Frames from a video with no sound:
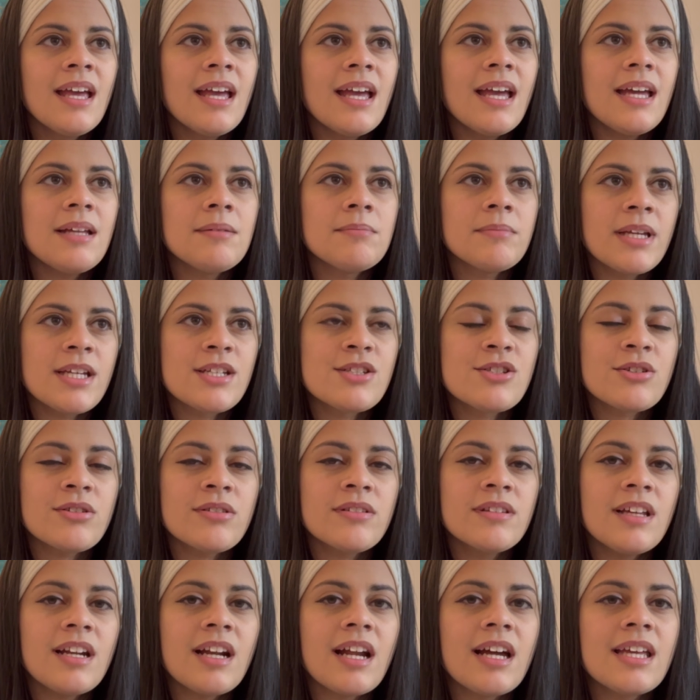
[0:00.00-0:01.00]
and make sure
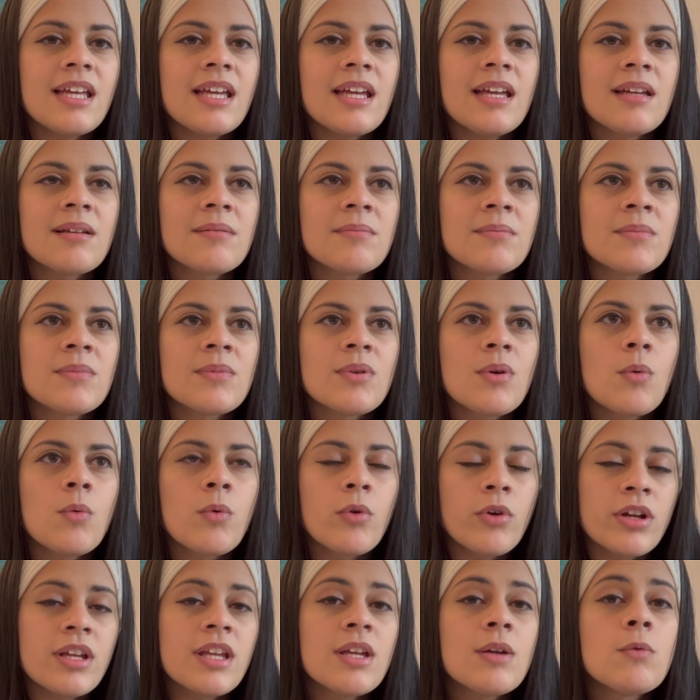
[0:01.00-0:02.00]
that I am
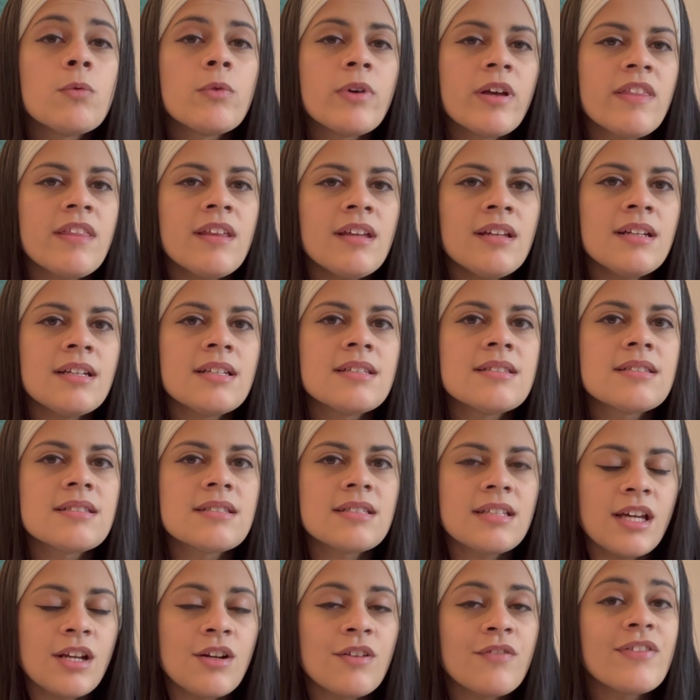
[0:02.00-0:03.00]
working with it
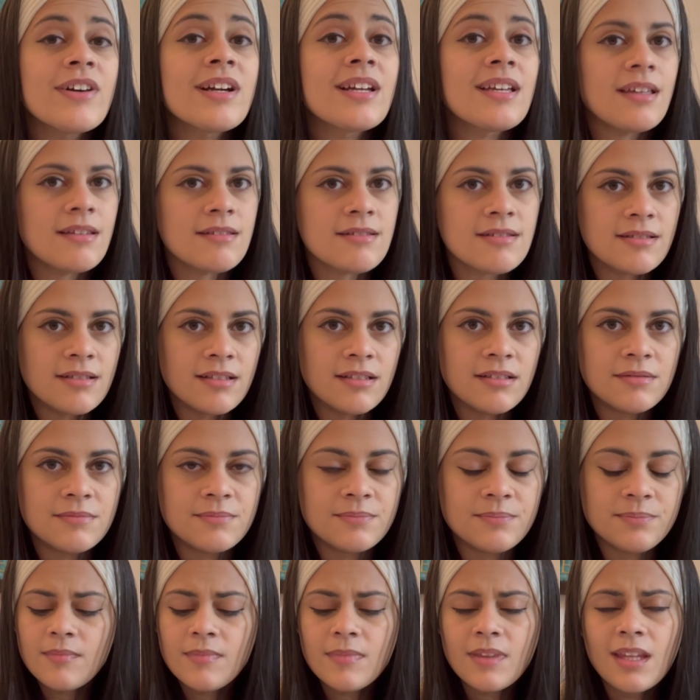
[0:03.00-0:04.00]
instead of against it.
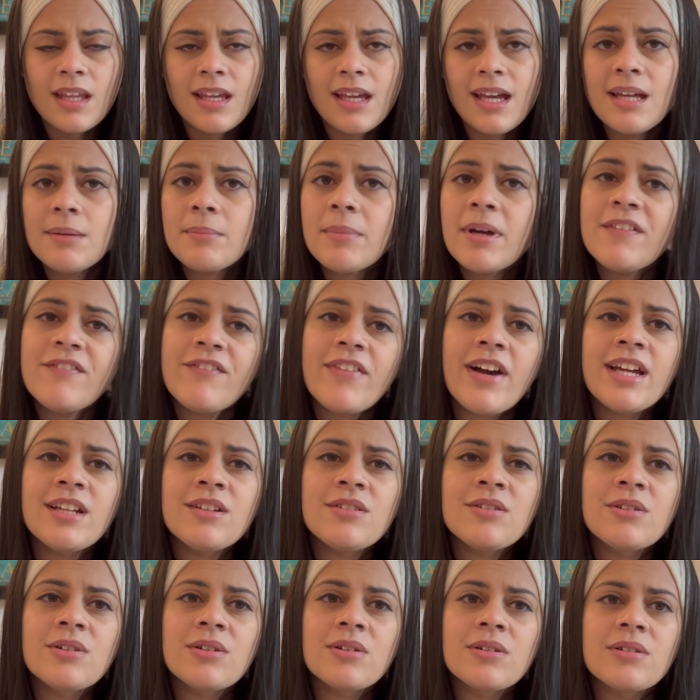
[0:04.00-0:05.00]
And my
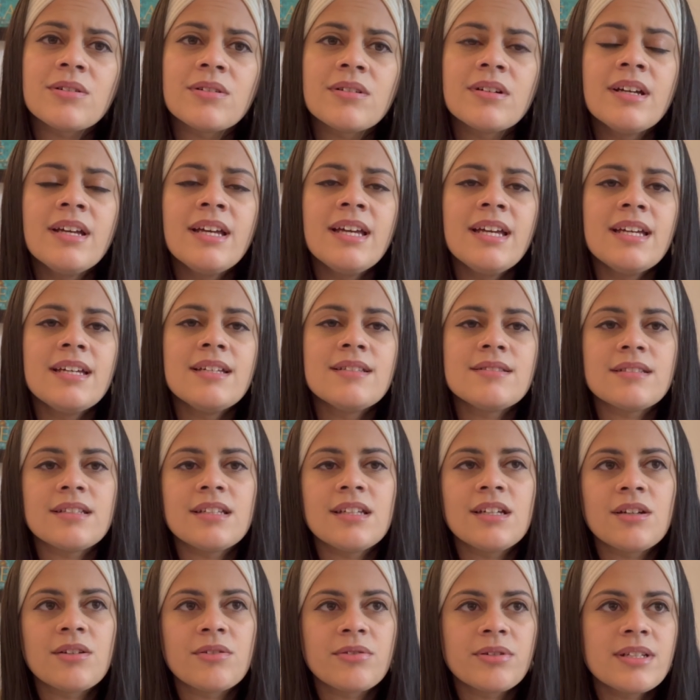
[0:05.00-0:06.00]
final goal is
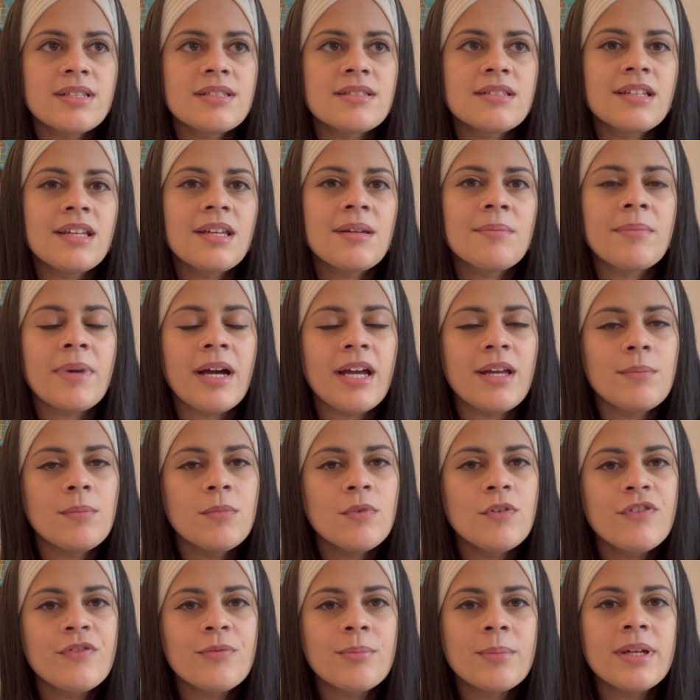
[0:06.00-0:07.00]
increasing my
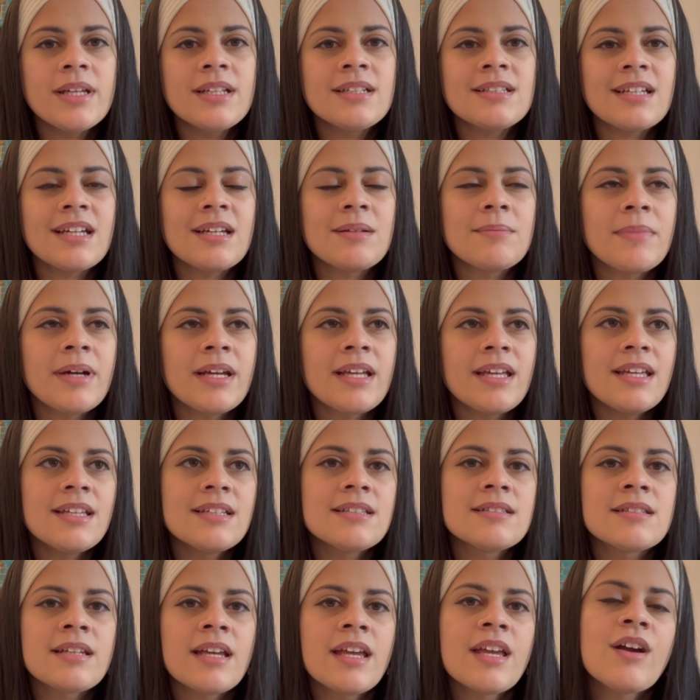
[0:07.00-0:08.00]
movement and my
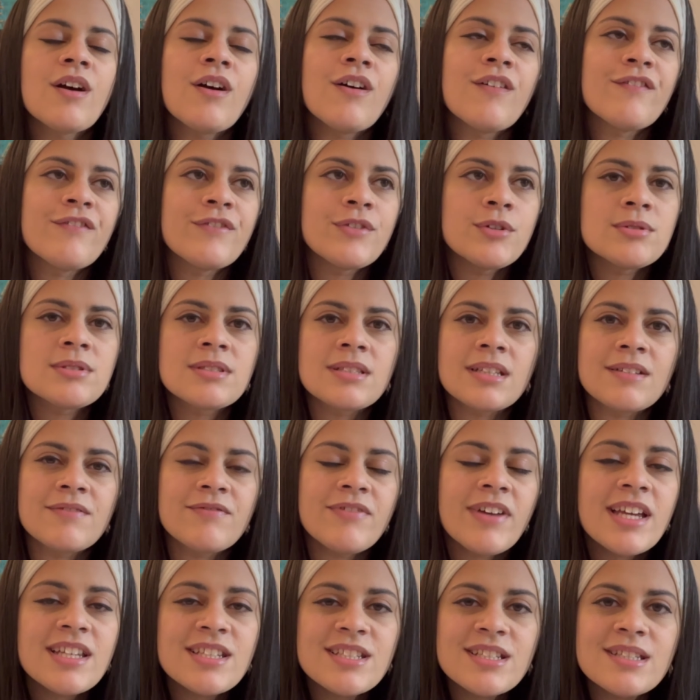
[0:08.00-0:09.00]
intake of fruits and
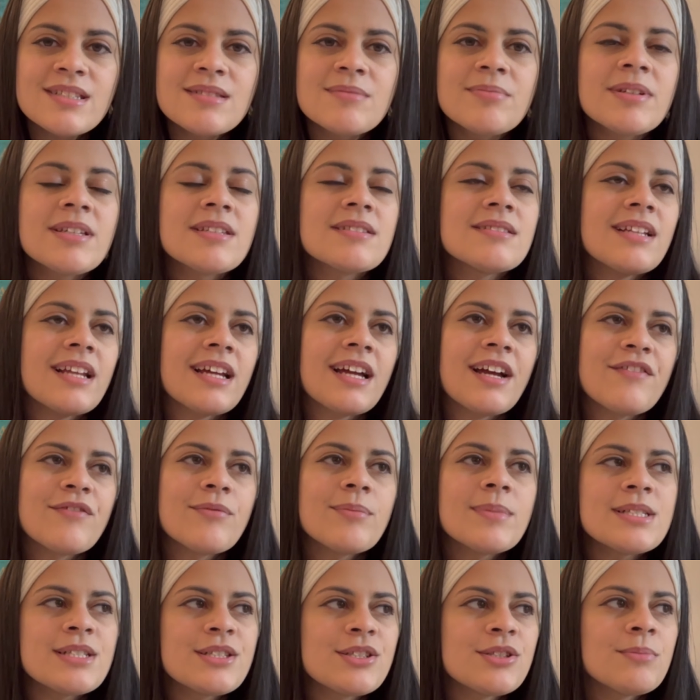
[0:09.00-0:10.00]
veggies because, like I've
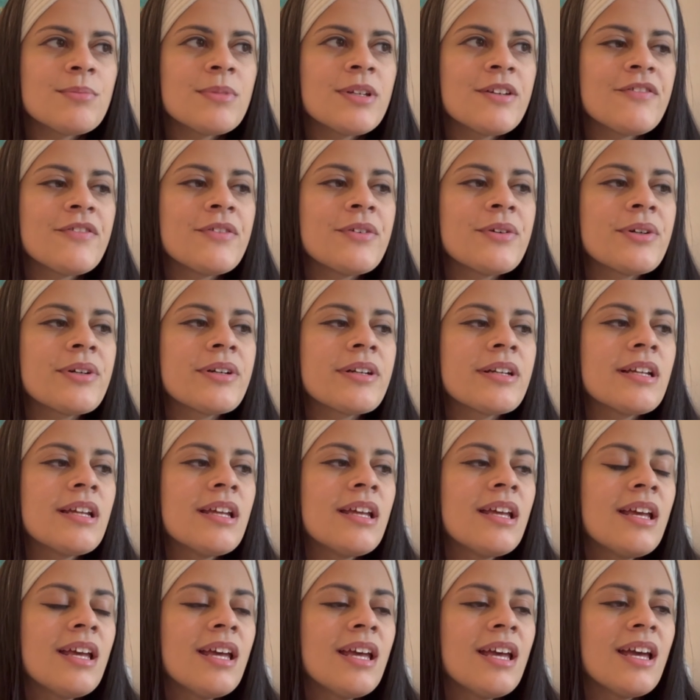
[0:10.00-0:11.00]
mentioned before,
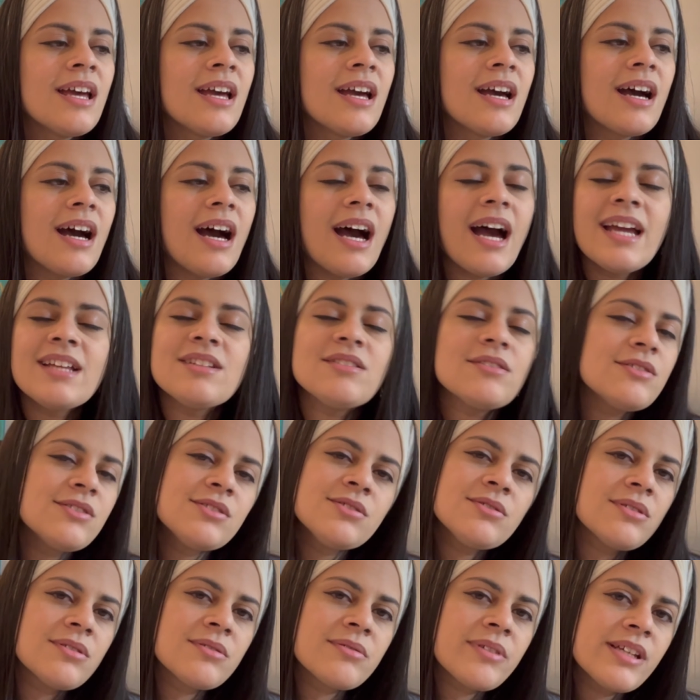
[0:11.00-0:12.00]
I don't
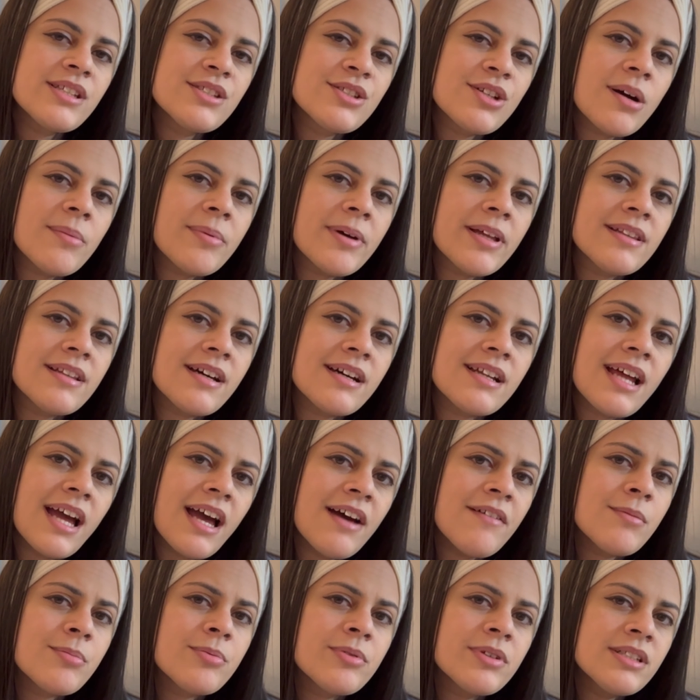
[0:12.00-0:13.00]
do a great job at that. I
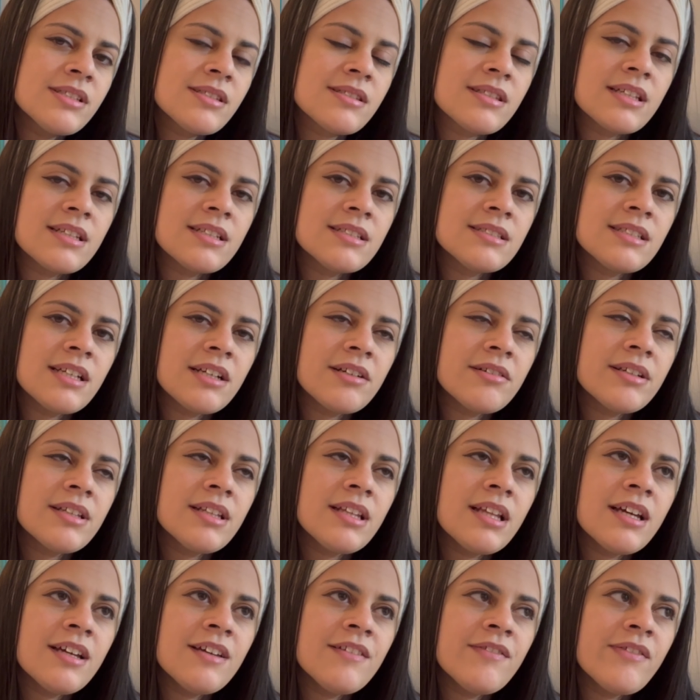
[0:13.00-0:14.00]
have a pretty sedentary
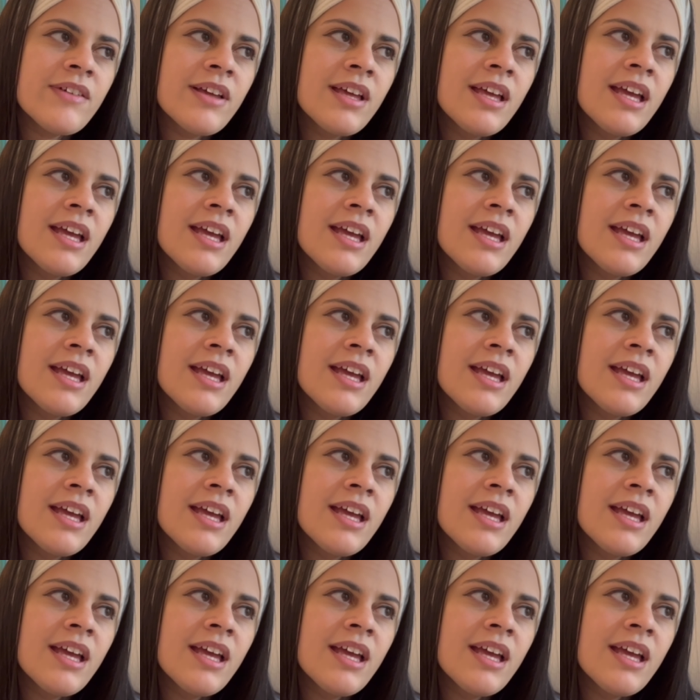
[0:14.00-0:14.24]
life